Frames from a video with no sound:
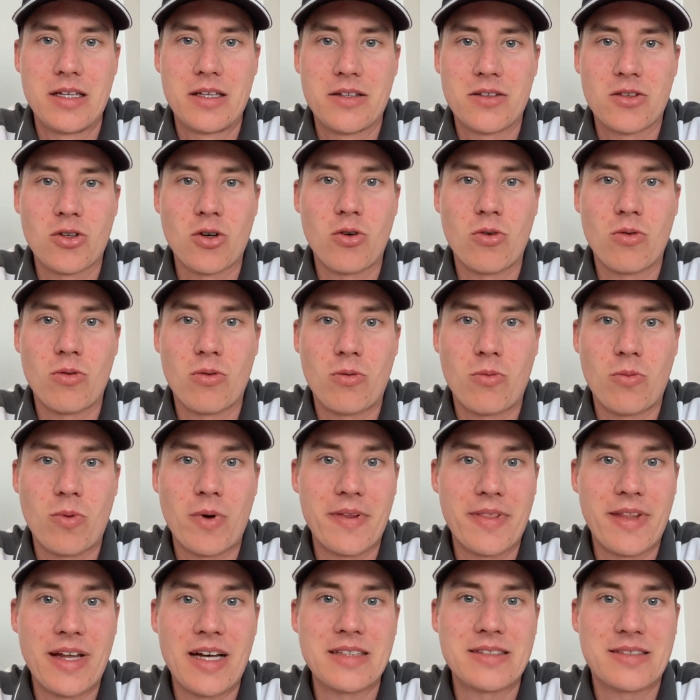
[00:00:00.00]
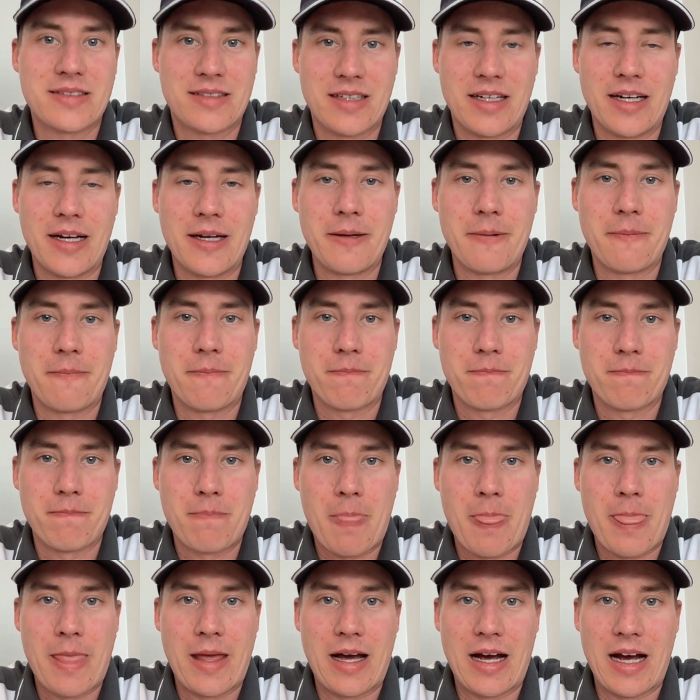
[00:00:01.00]
So with that said,
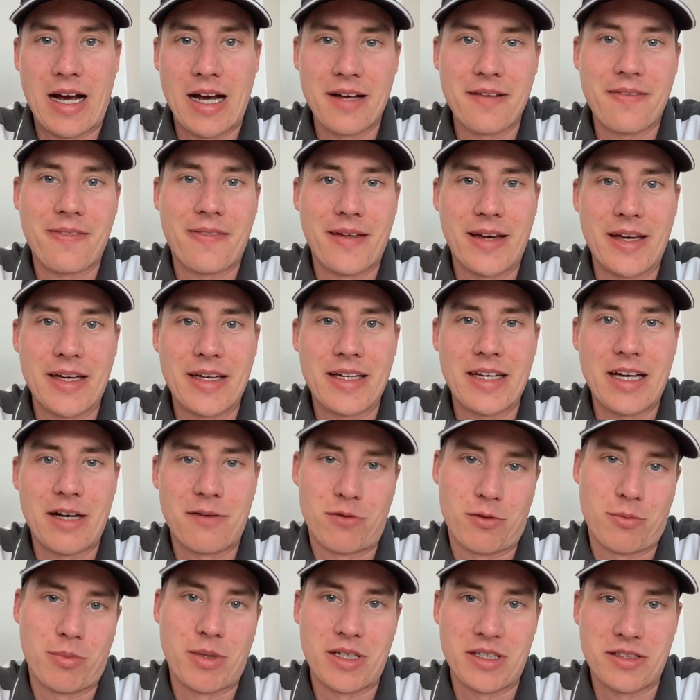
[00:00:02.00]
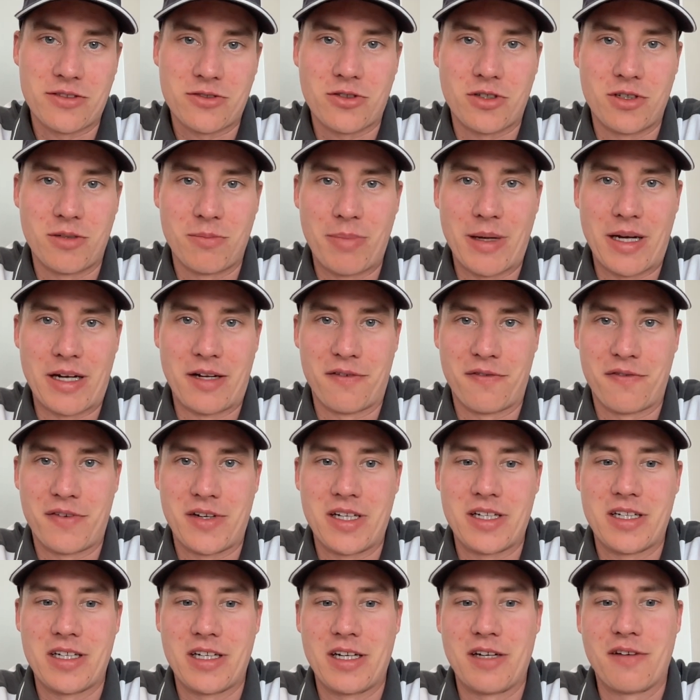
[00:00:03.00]
I think everybody's going to
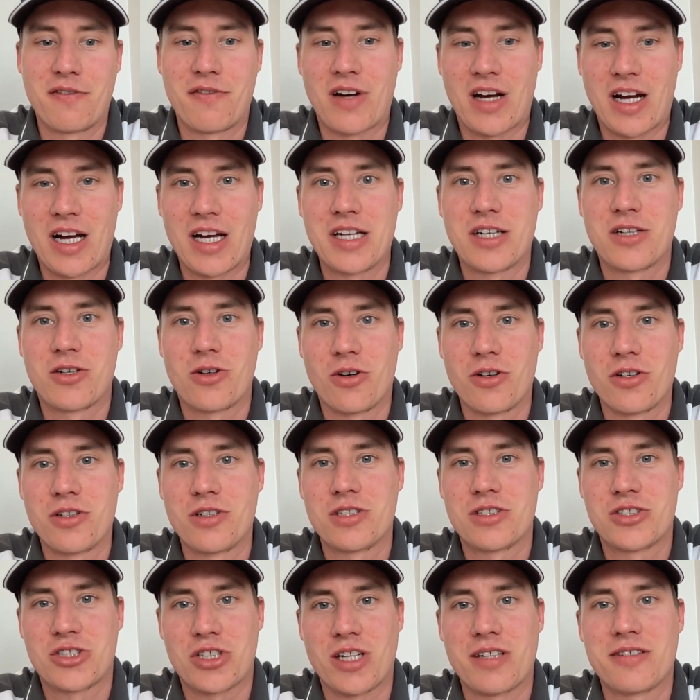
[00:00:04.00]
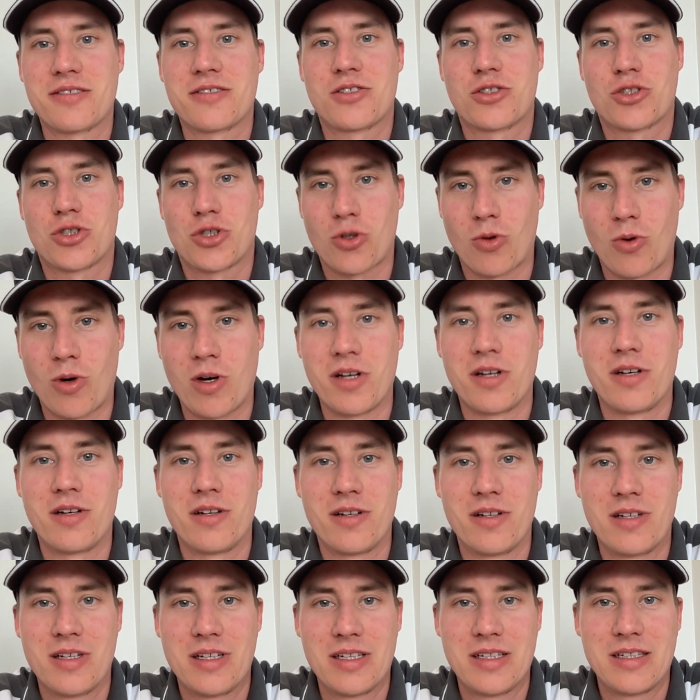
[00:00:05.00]
benefit if I gonna just
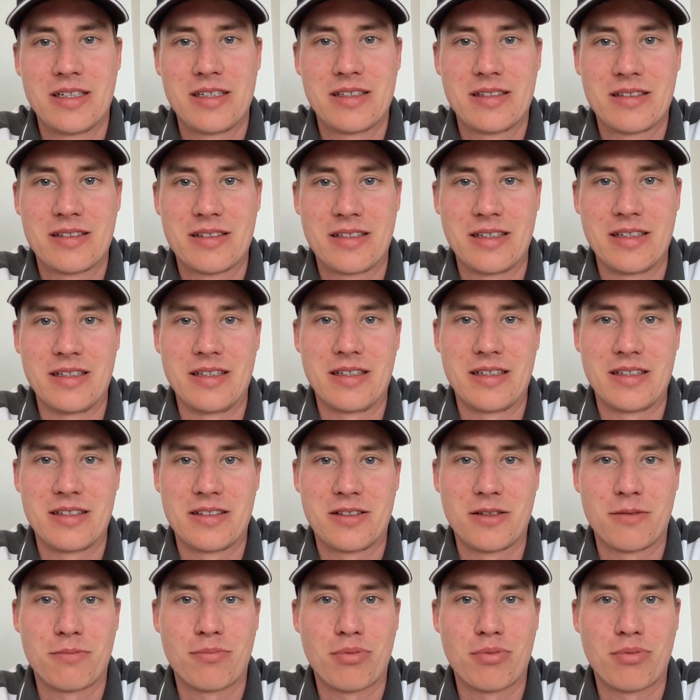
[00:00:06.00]
shorten the